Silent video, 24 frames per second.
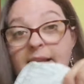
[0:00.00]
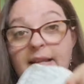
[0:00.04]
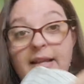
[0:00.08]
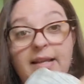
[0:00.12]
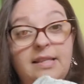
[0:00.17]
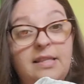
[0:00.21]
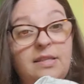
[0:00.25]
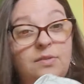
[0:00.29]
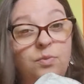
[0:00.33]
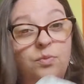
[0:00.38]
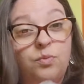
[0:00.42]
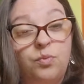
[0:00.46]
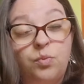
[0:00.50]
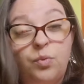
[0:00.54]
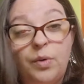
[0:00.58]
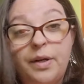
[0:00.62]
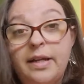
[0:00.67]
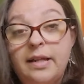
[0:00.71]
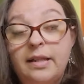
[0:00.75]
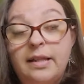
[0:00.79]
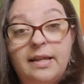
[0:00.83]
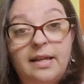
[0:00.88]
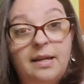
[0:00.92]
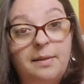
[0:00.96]
it's
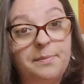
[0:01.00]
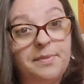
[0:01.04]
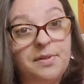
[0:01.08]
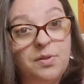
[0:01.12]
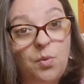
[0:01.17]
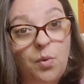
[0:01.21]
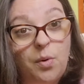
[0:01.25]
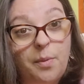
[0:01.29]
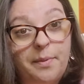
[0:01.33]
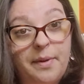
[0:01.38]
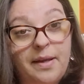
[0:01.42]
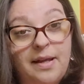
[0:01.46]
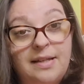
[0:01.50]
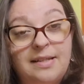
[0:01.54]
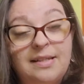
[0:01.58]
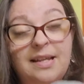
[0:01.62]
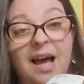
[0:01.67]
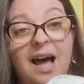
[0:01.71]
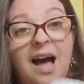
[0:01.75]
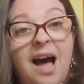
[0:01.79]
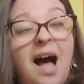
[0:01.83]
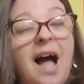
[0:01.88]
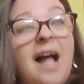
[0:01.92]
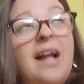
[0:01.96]
really absorbent.
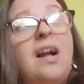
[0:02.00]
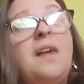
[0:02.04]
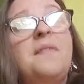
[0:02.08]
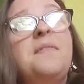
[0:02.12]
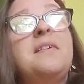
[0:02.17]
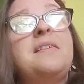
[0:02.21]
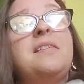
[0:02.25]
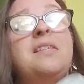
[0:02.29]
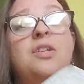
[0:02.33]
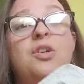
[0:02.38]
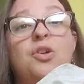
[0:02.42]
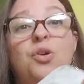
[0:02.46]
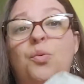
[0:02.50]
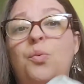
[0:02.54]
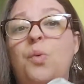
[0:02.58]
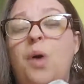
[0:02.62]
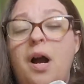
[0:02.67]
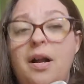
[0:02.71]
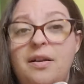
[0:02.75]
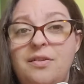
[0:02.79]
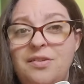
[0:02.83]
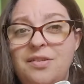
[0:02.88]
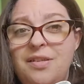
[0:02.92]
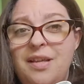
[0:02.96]
I got this at a
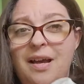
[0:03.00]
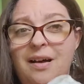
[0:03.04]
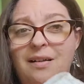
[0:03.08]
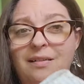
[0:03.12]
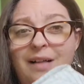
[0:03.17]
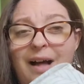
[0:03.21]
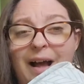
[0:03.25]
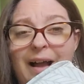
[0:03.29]
garage sale,